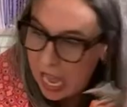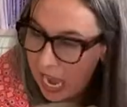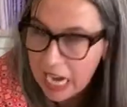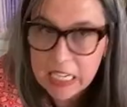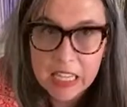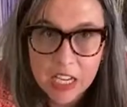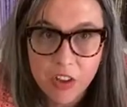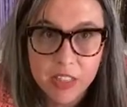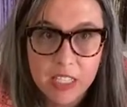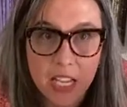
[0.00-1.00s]
anything on
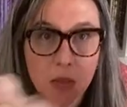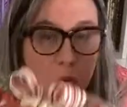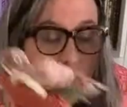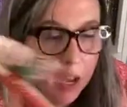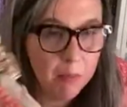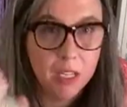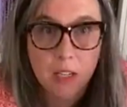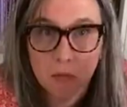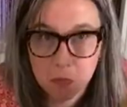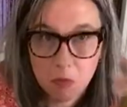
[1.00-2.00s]
the table, I'm gonna
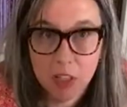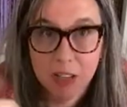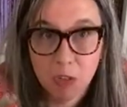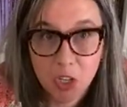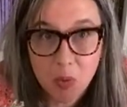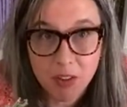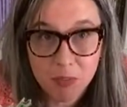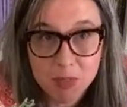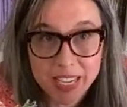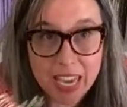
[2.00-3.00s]
look away from
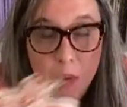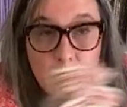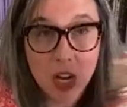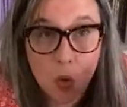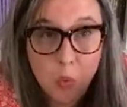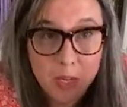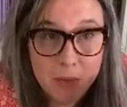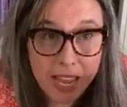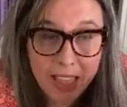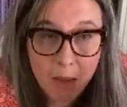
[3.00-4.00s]
the camera, read
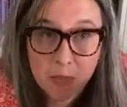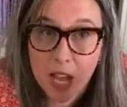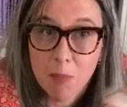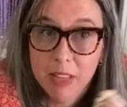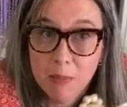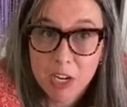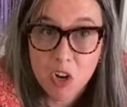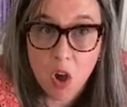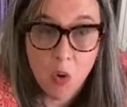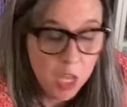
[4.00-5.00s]
my laptop, let me
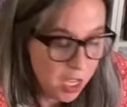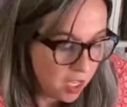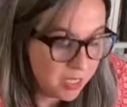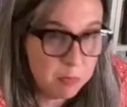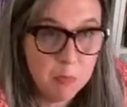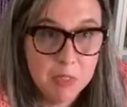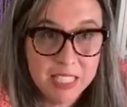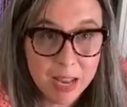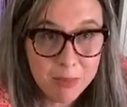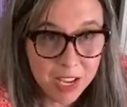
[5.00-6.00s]
know.
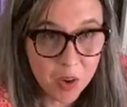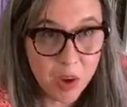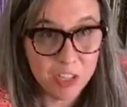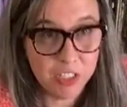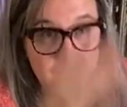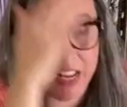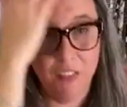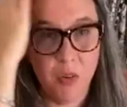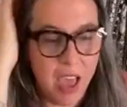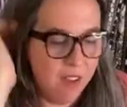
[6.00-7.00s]
Send me a question if
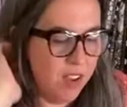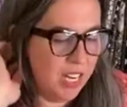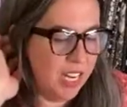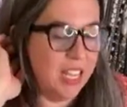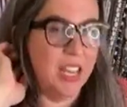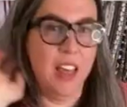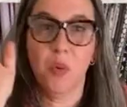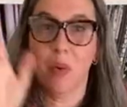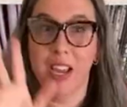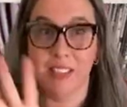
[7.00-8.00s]
you have any.
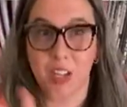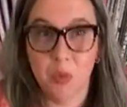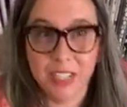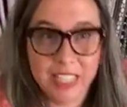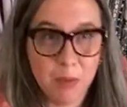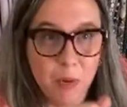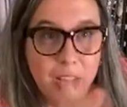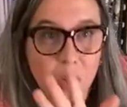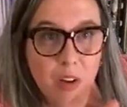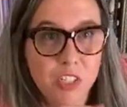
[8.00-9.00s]
Otherwise, I don't want to keep you. I
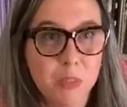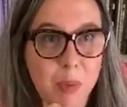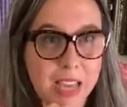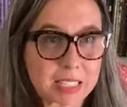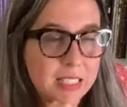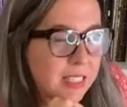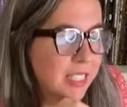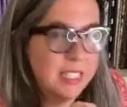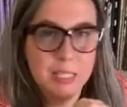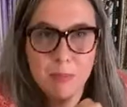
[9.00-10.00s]
know I just passed the
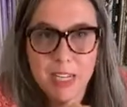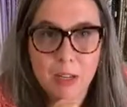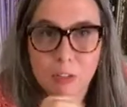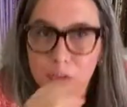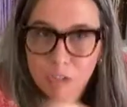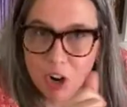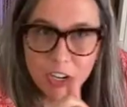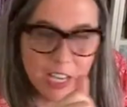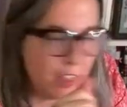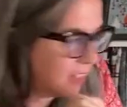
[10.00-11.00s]
60-minute. Darn,
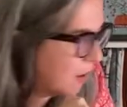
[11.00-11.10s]
I thought it